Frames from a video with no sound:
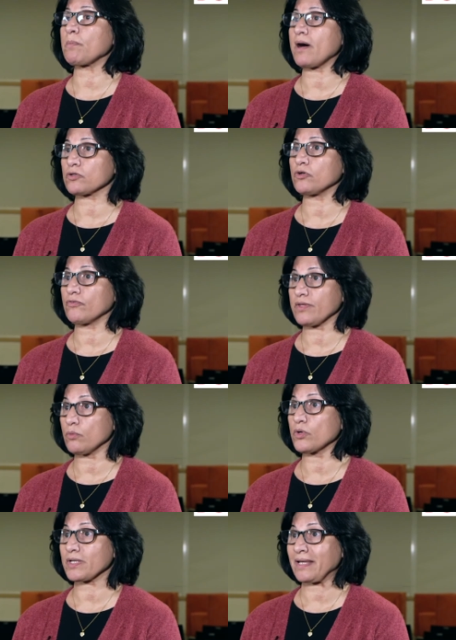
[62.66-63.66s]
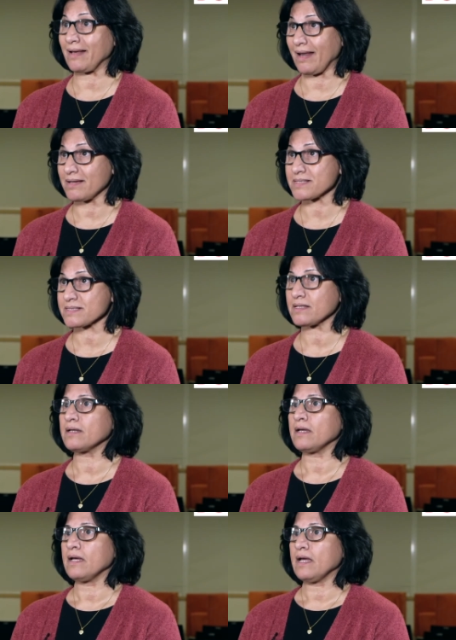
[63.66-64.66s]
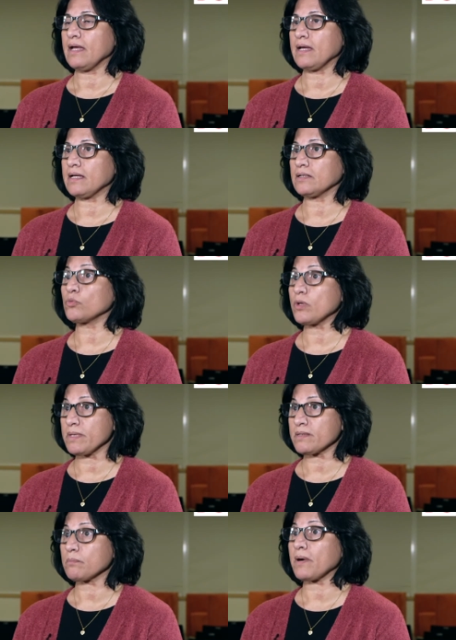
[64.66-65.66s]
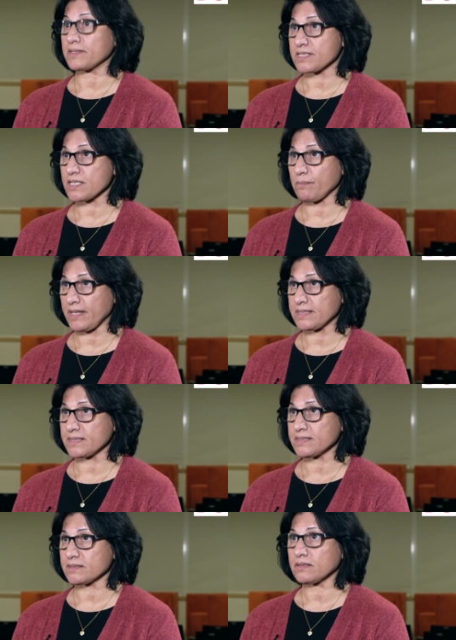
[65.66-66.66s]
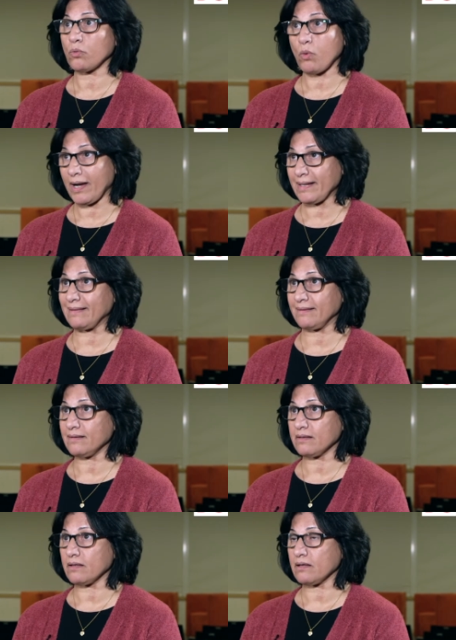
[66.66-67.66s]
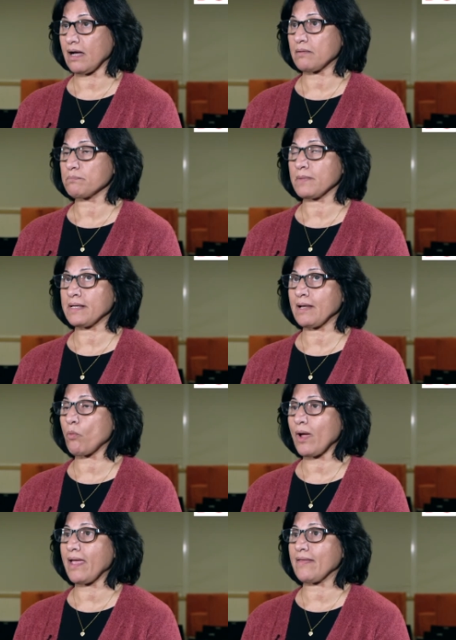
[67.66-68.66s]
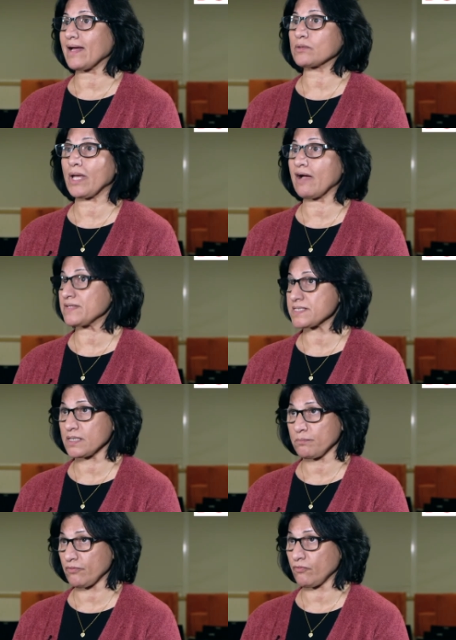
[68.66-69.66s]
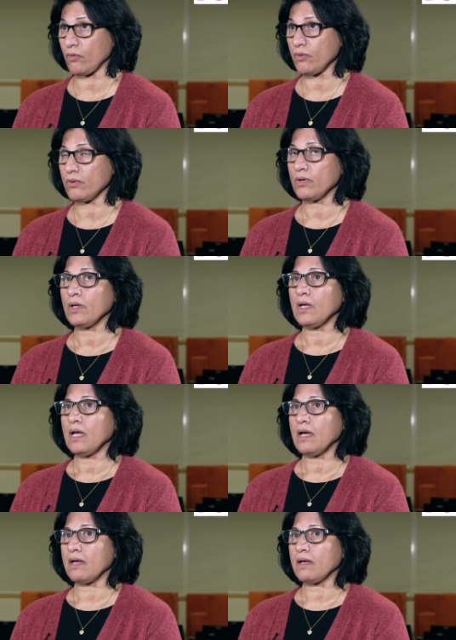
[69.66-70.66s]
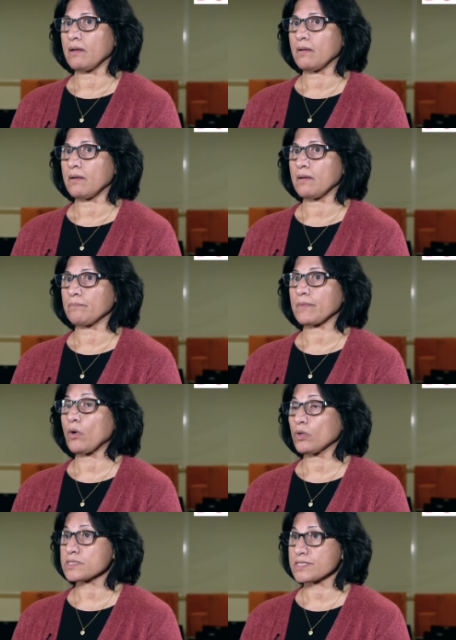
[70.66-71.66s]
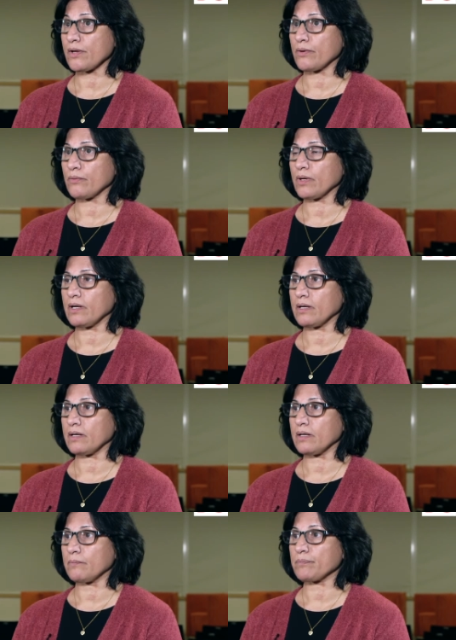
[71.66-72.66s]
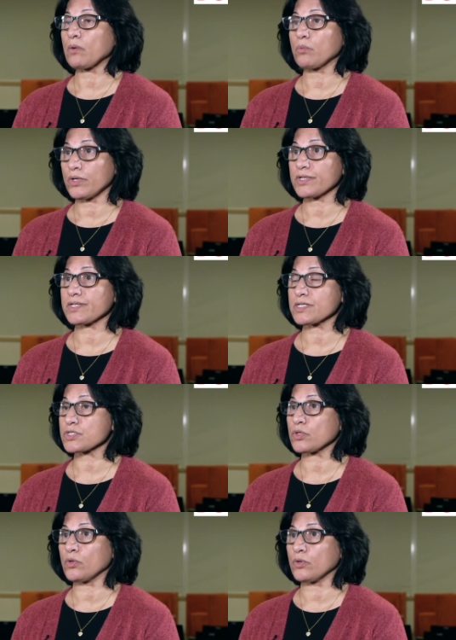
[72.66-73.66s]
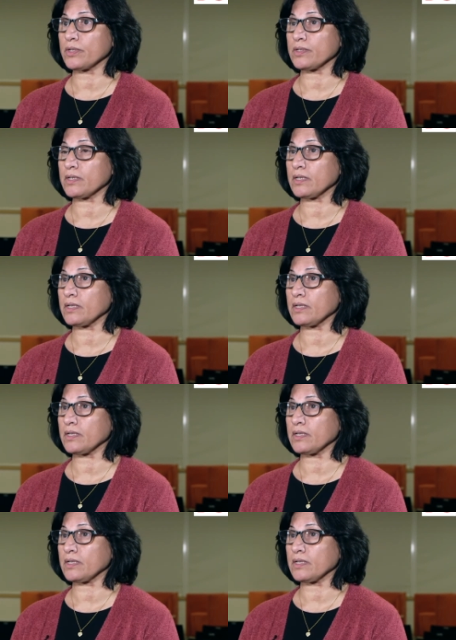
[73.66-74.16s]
part of the working class, and women participated widely in a way that we haven't seen before. Also, workers on